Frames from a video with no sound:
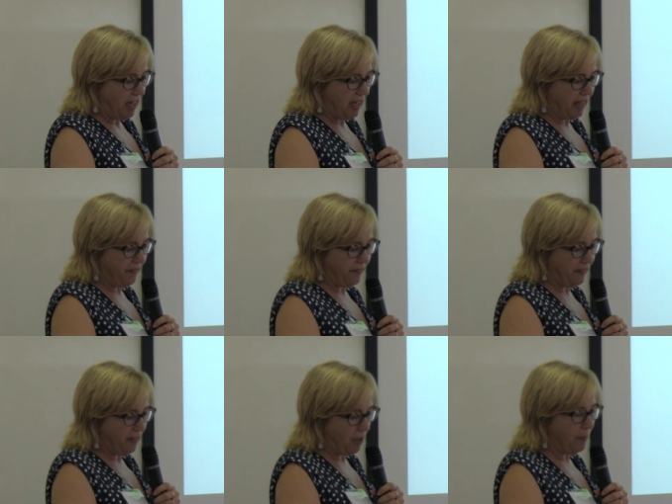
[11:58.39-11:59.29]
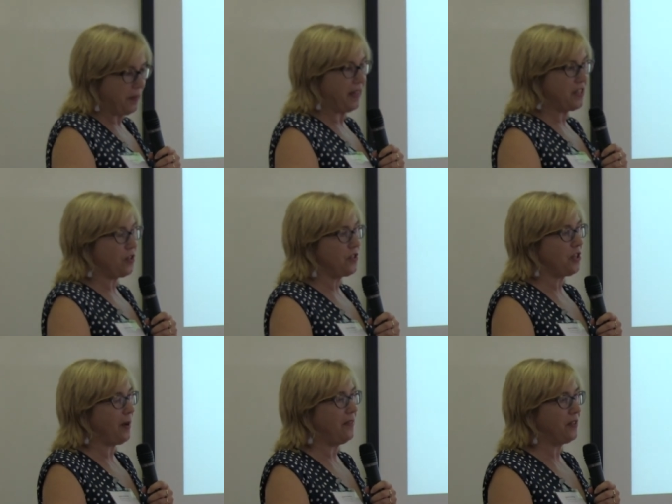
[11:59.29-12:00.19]
and uh, but there's
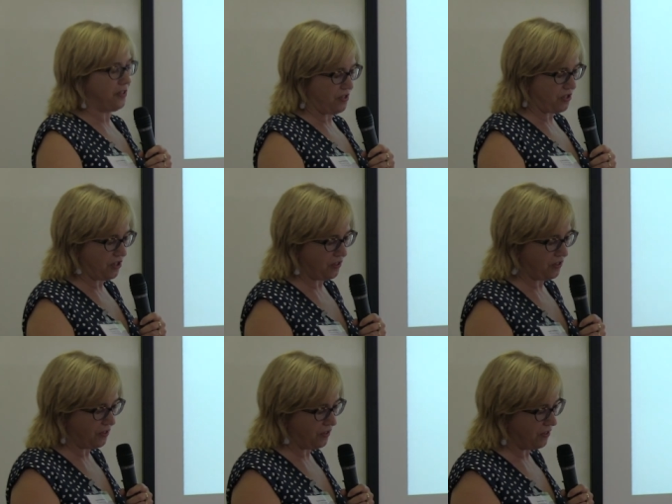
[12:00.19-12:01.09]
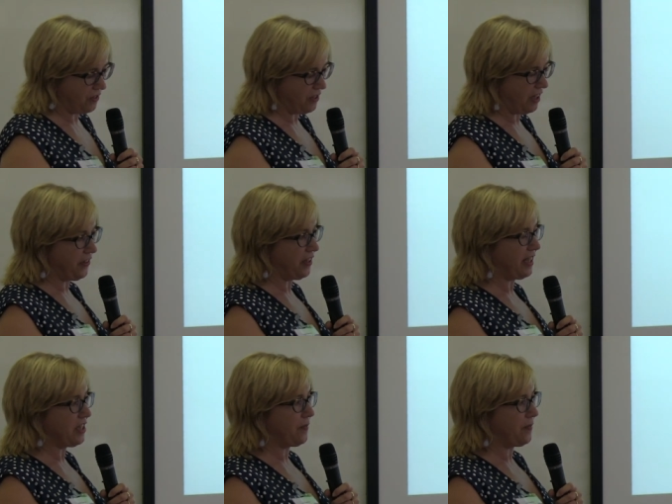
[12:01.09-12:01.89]
also evidence that, I think, in